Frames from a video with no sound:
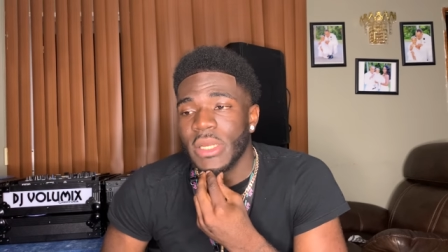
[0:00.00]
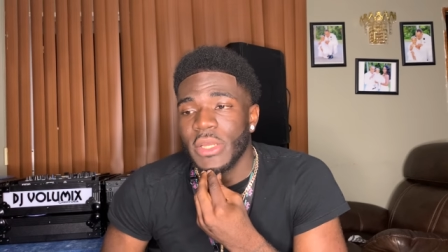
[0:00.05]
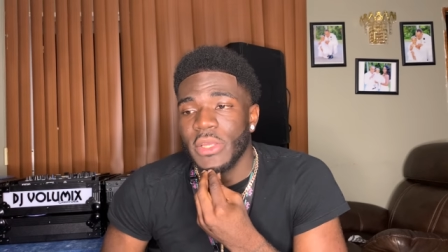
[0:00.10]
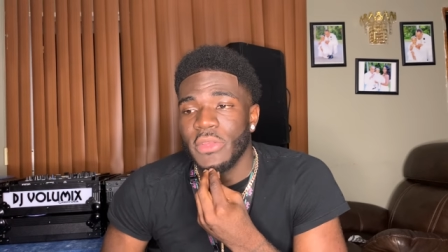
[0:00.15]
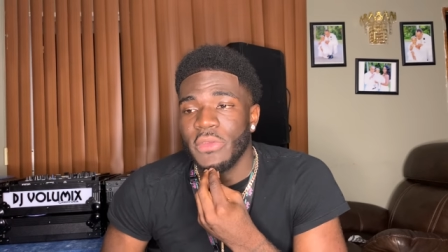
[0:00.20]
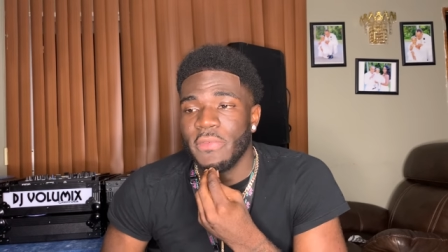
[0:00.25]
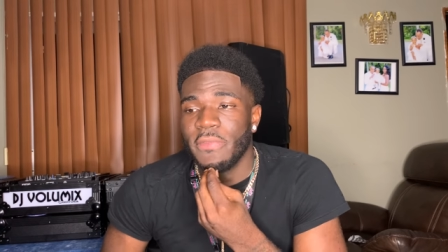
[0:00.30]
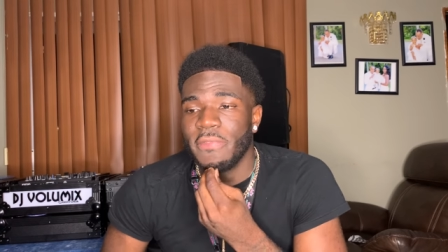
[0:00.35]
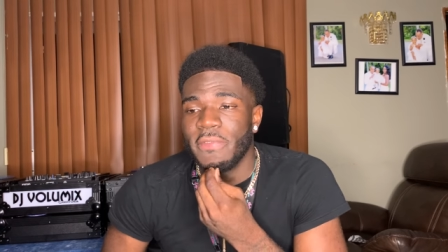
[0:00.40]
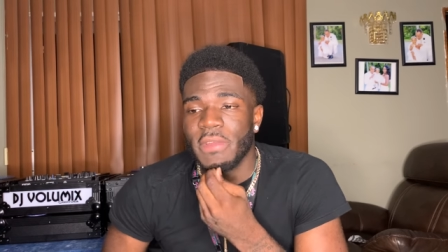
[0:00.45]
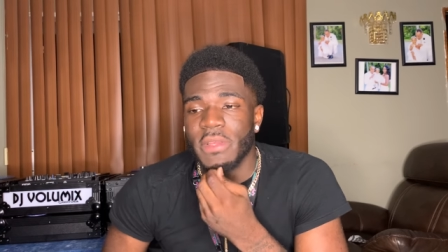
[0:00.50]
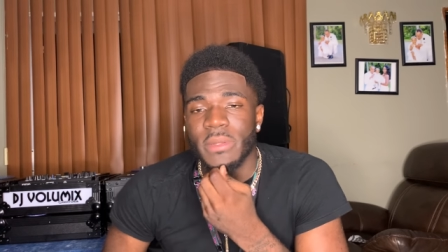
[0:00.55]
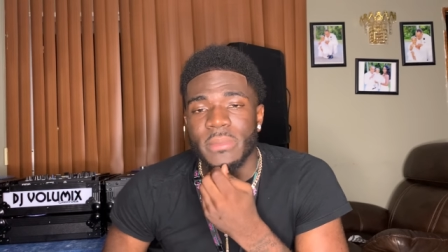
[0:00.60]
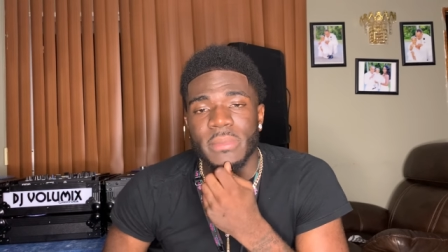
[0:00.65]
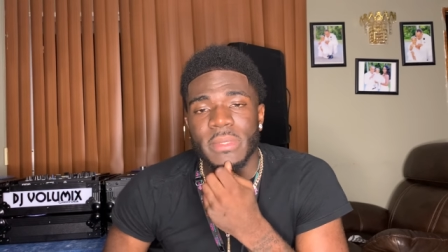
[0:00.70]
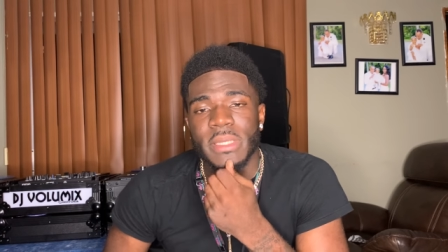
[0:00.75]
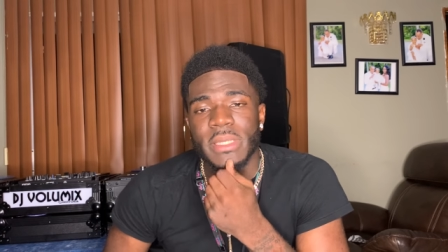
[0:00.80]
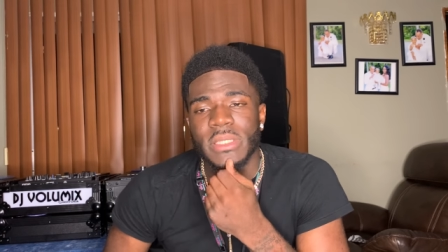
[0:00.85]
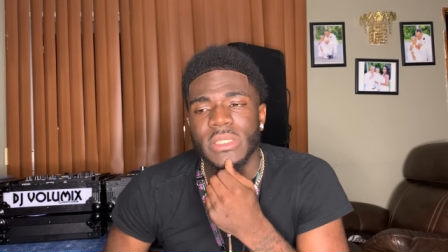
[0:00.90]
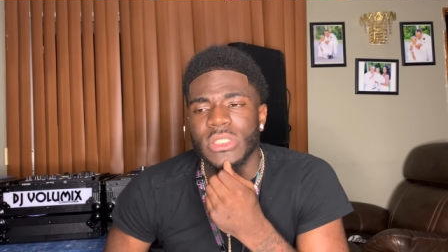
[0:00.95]
You feel
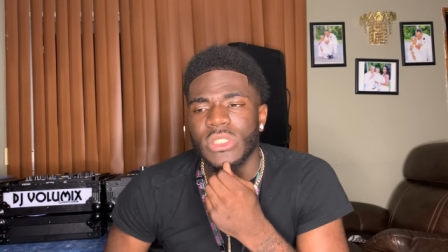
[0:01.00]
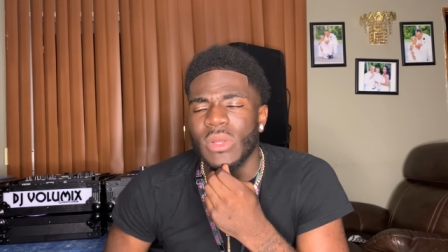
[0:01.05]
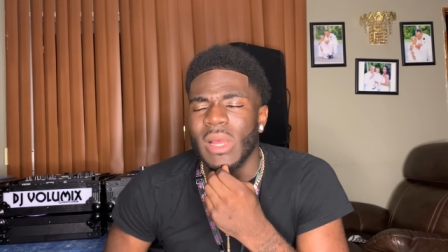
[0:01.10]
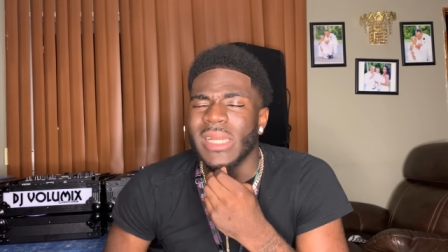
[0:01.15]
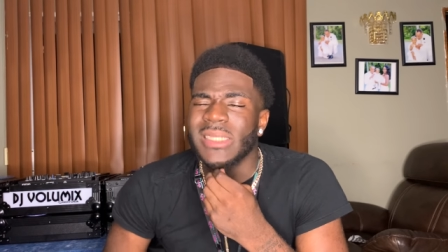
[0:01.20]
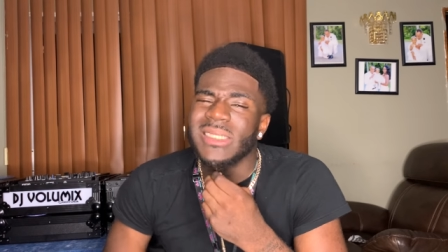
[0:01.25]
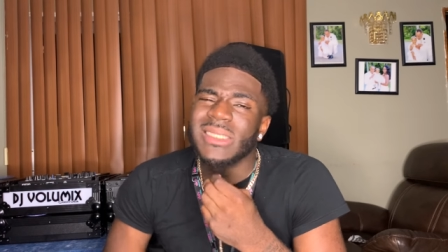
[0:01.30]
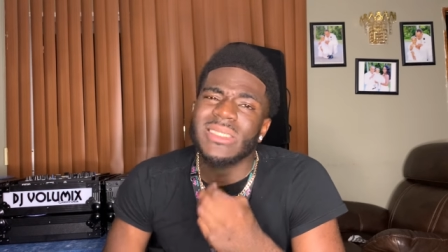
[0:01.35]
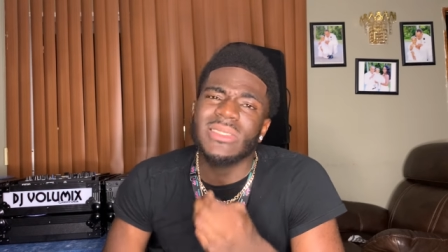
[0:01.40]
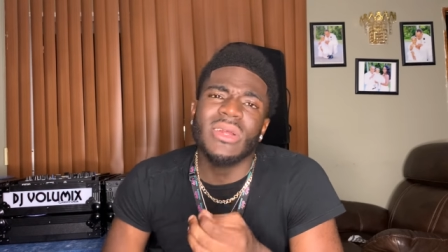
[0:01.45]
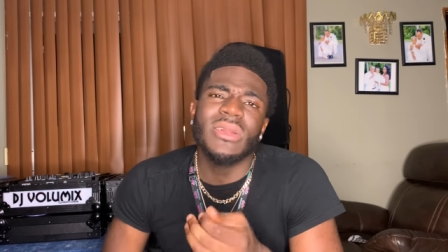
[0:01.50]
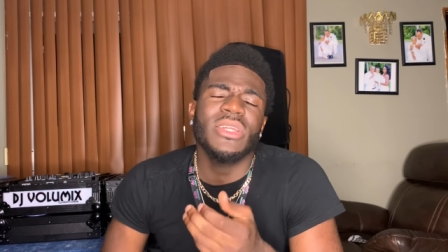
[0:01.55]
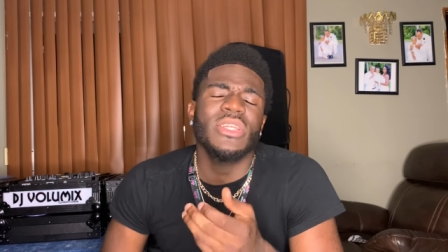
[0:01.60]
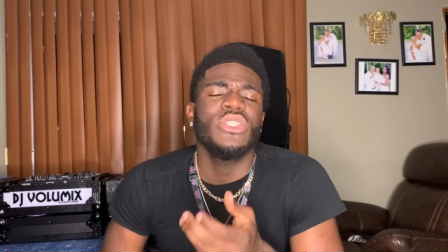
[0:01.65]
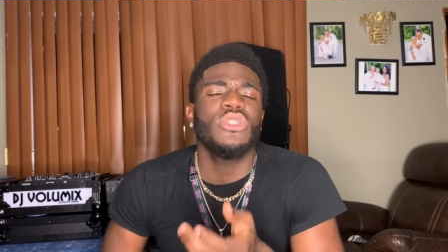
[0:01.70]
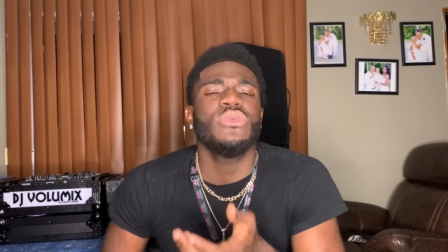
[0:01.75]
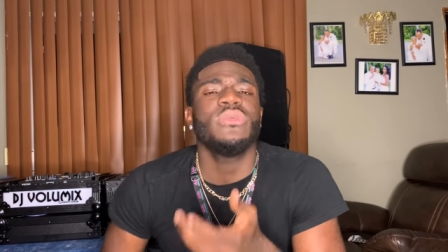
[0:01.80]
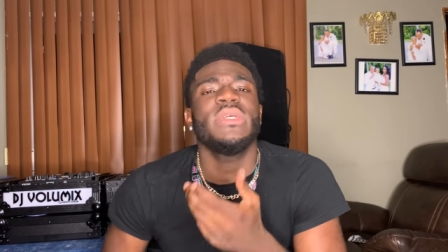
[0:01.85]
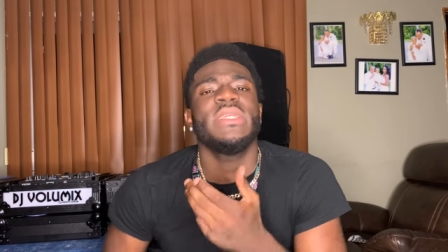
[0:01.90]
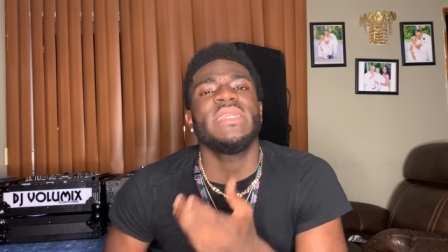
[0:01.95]
me? So I just started
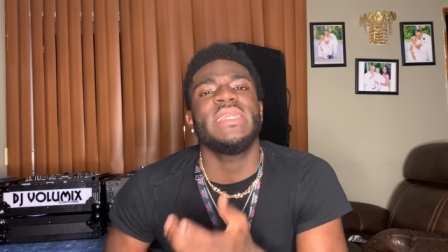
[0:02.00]
doing